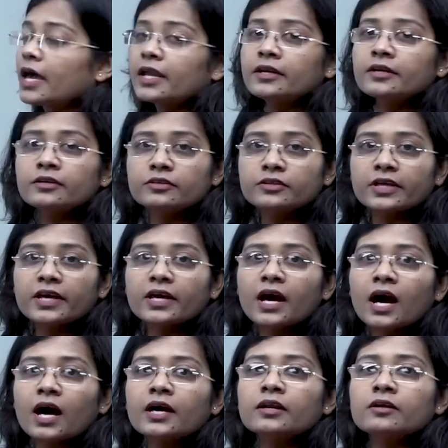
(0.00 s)
and they
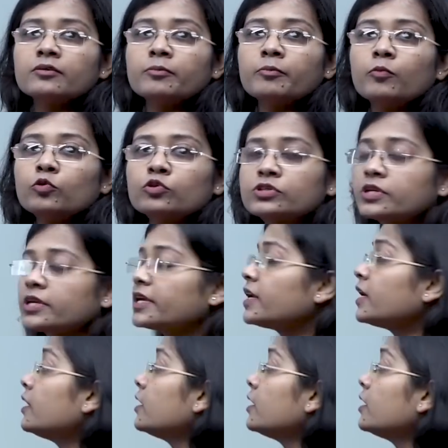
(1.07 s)
are mostly